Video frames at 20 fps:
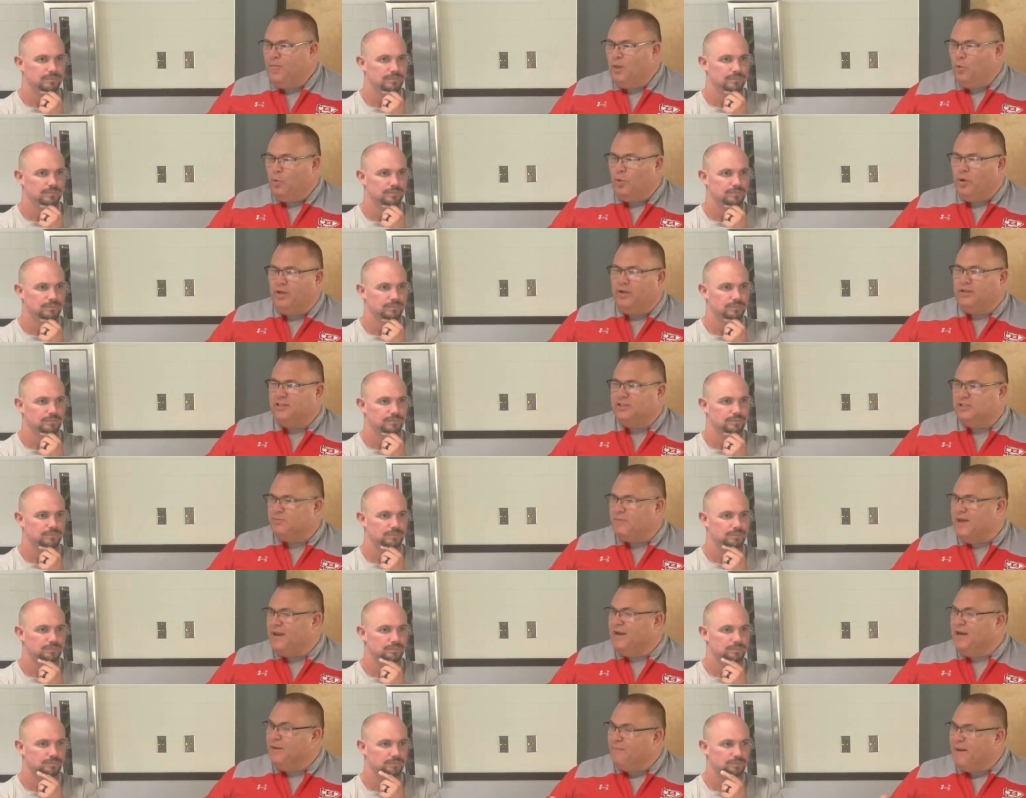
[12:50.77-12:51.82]
Speaker 1: really just
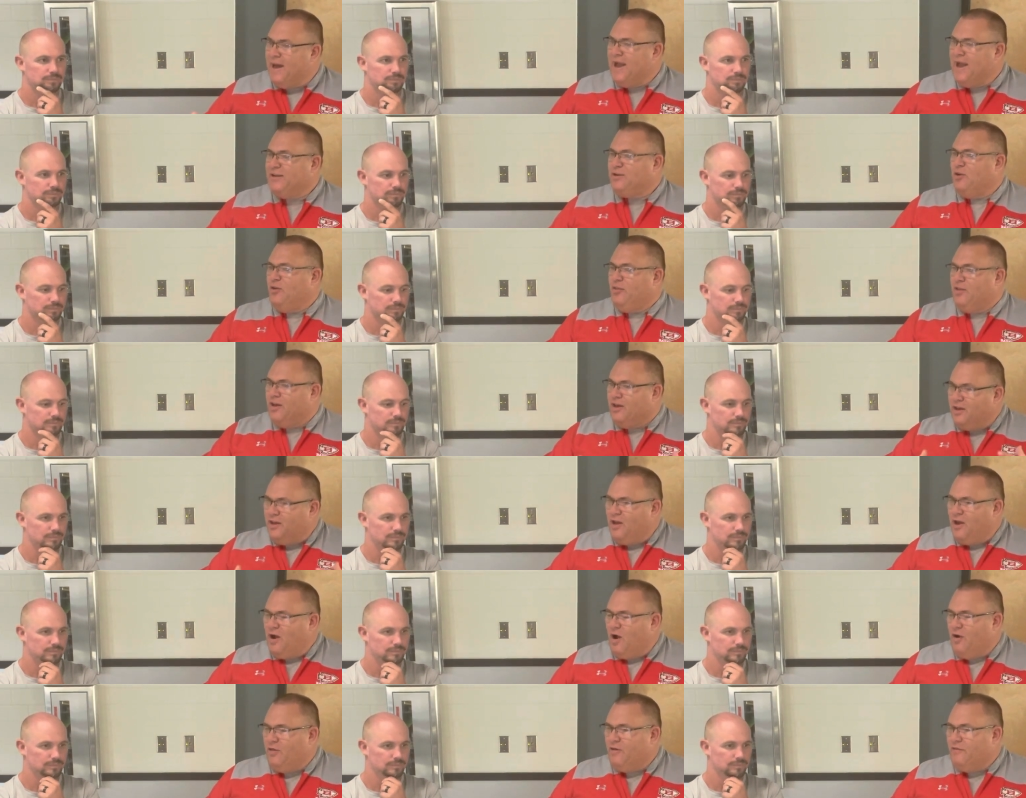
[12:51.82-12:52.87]
made an impact on the
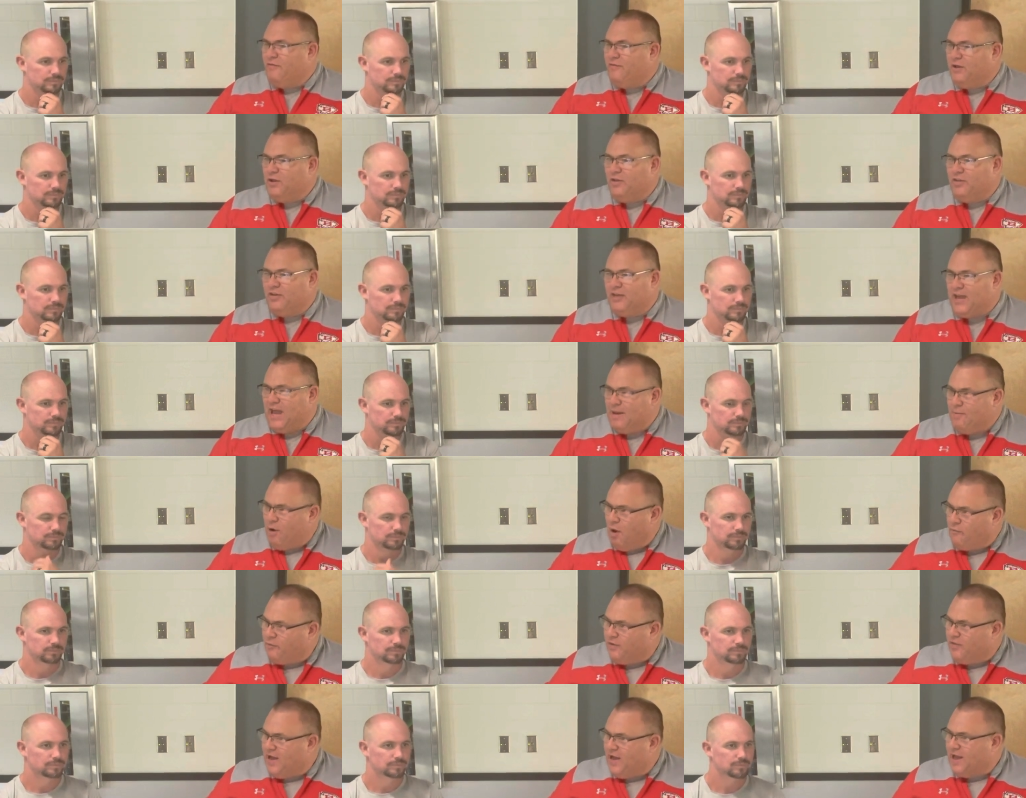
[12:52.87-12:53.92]
on the feel of the game.
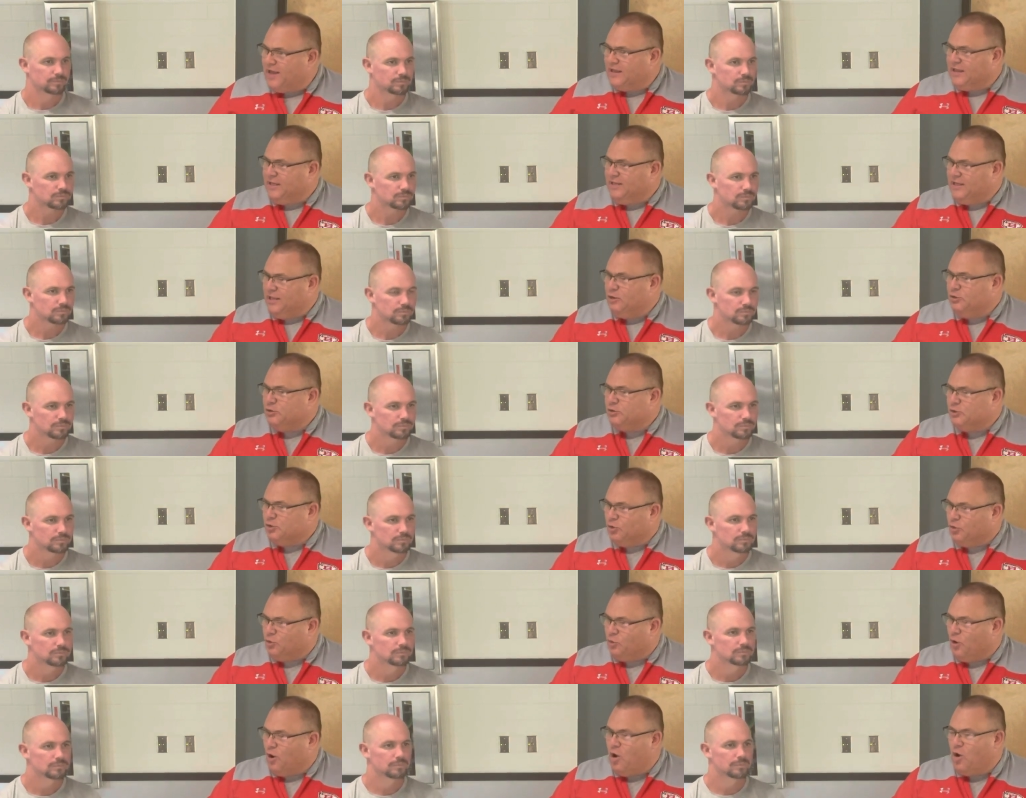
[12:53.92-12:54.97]
Hopefully that continues to
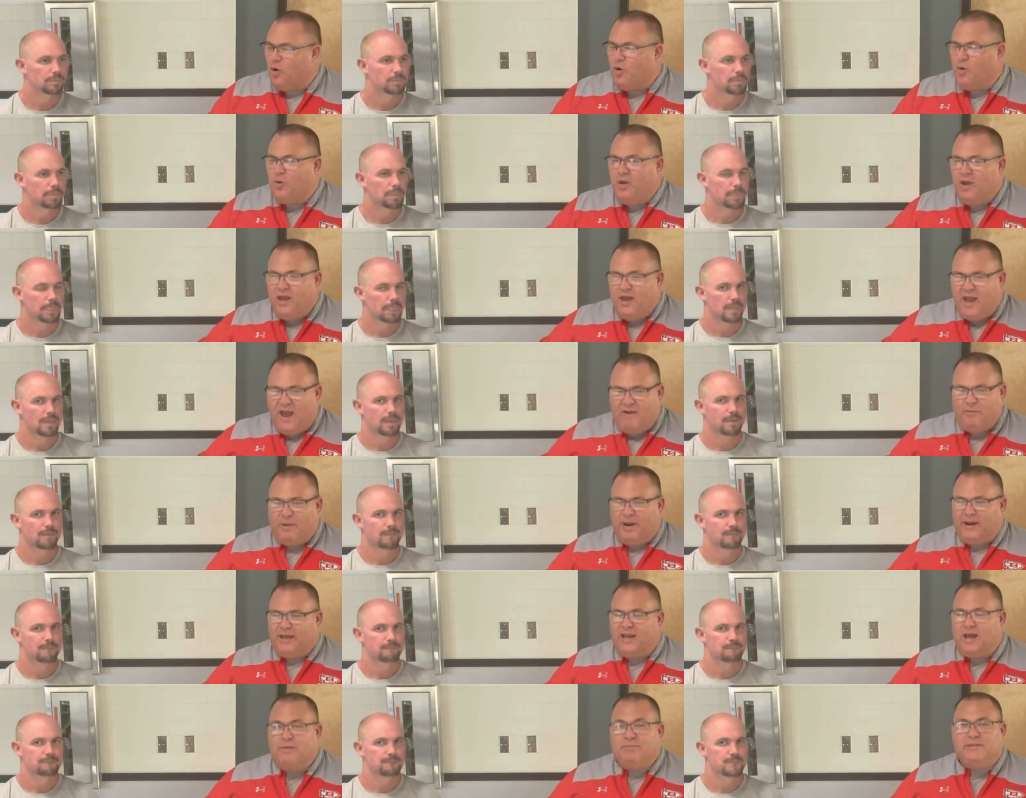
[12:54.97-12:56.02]
grow. Everybody
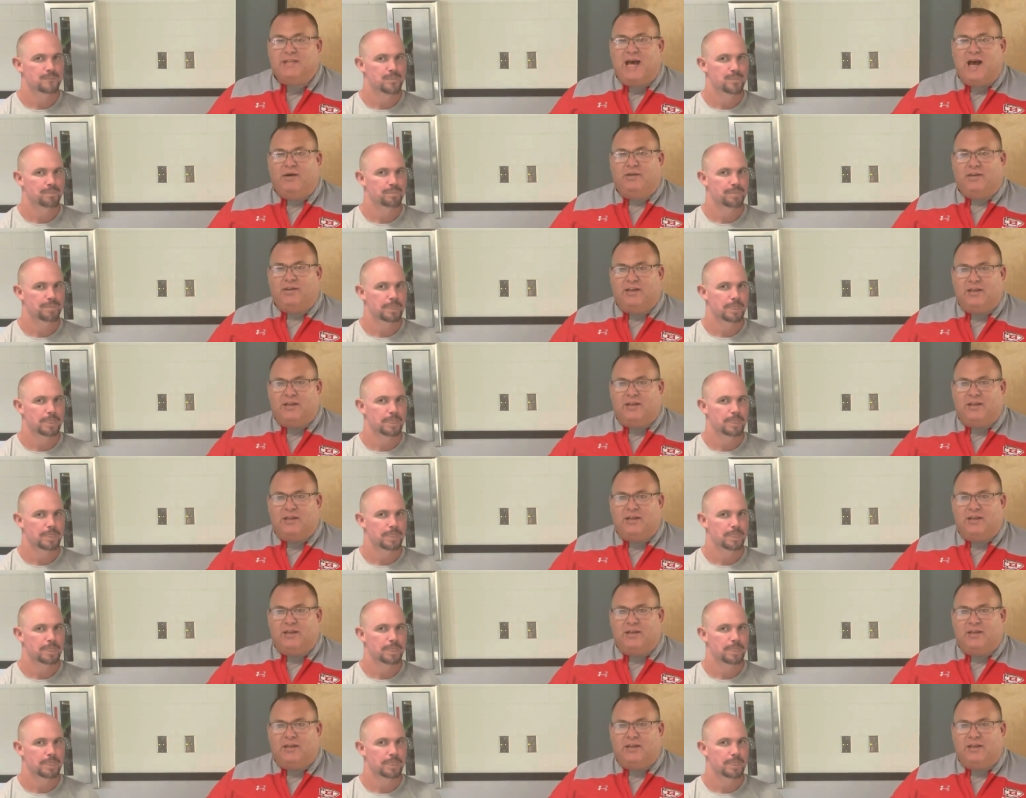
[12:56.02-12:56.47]
comes out,